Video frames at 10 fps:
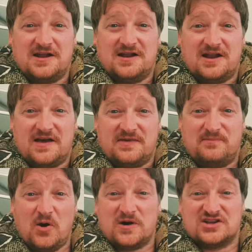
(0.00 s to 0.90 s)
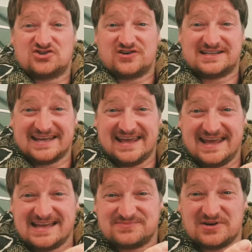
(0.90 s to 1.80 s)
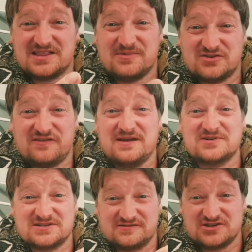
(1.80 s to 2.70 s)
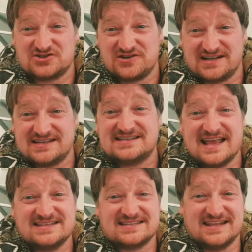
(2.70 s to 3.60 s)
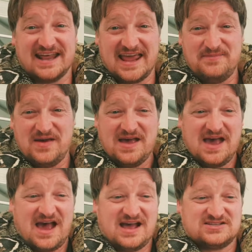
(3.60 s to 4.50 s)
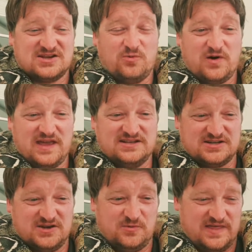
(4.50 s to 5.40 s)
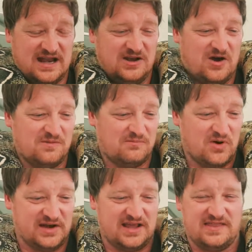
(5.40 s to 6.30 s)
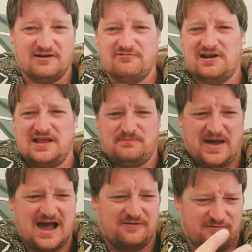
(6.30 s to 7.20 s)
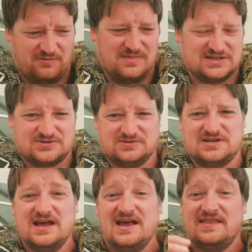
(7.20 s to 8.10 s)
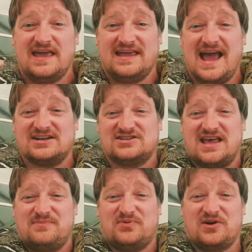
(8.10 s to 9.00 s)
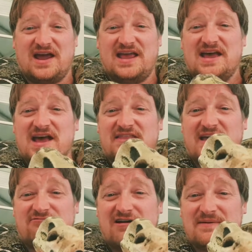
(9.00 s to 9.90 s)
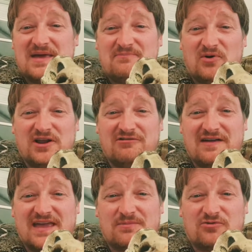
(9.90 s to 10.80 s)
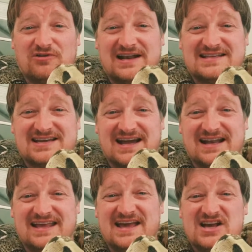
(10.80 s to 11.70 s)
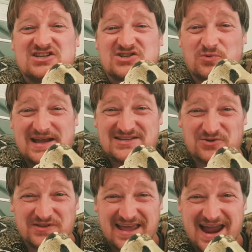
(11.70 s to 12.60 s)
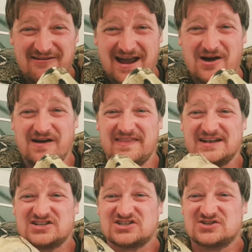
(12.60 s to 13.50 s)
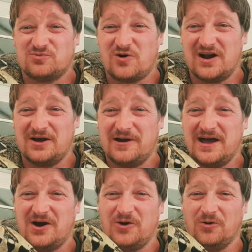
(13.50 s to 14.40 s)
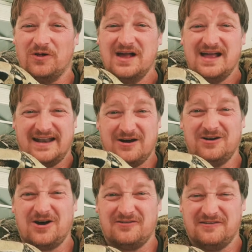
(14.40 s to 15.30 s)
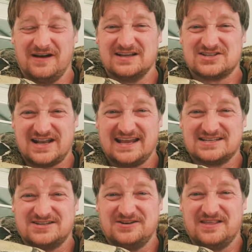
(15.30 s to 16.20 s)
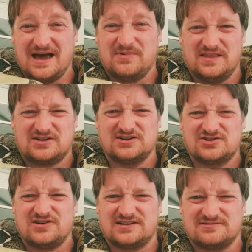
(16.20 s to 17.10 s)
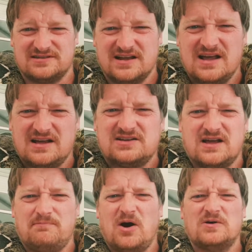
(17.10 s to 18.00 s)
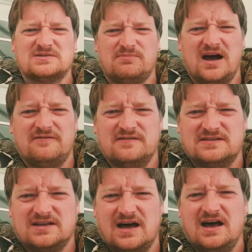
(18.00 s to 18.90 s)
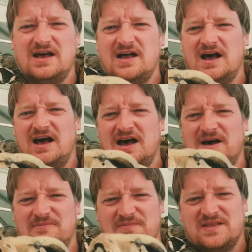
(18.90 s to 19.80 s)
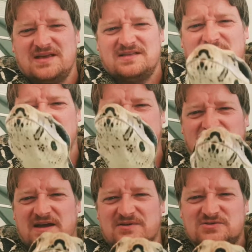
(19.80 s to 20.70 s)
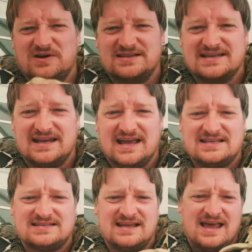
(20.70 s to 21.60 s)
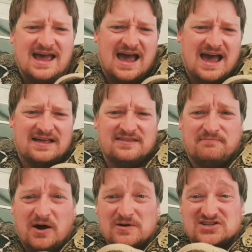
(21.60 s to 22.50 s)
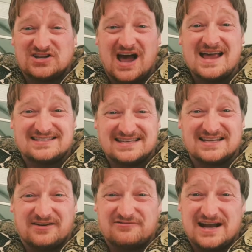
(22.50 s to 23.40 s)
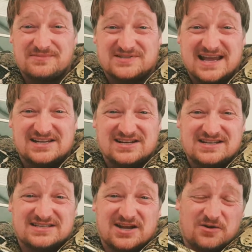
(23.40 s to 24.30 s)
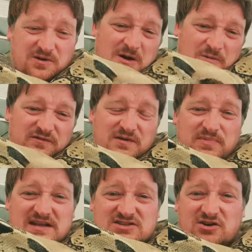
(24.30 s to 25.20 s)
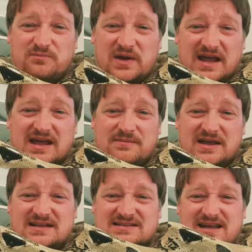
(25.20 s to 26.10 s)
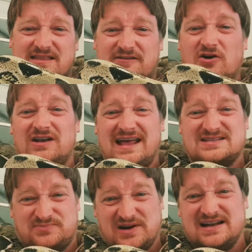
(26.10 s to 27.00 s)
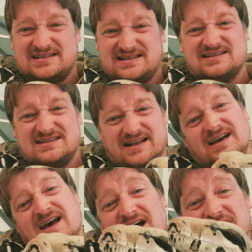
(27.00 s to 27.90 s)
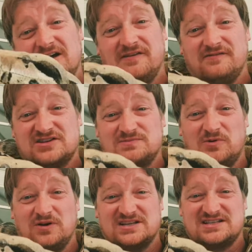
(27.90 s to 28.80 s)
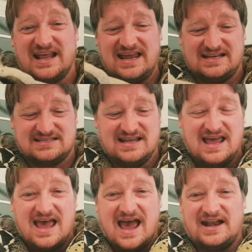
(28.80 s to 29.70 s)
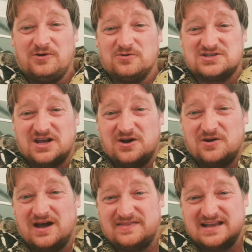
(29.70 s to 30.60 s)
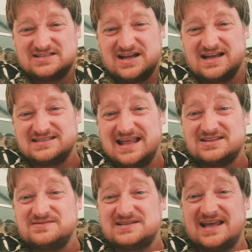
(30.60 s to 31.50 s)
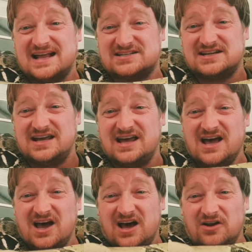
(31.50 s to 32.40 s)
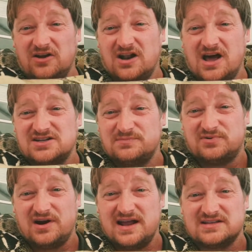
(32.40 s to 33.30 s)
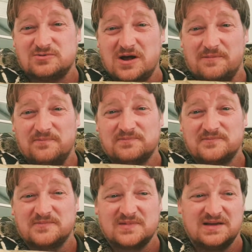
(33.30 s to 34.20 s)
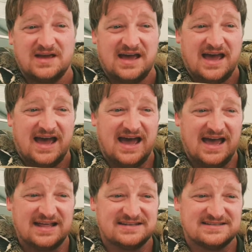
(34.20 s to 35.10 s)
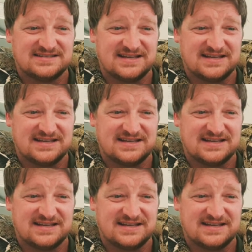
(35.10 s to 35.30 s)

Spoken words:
Like the boa constrictor here is probably the most famous of constrictors, hence the name. So what they do with their long body and their really powerful muscles, they catch their prey, they wrap their body around the animal really tightly, squeeze all the air out, and then swallow it whole. Now a lot of snakes do that, but the constrictors, boas and pythons are the most famous ones, I guess. And the boa's size, that's another adaptation. So with them being so big, it means they've got less predators than a lot of other smaller snakes. And it also, their size allows them to catch a lot larger prey as well. And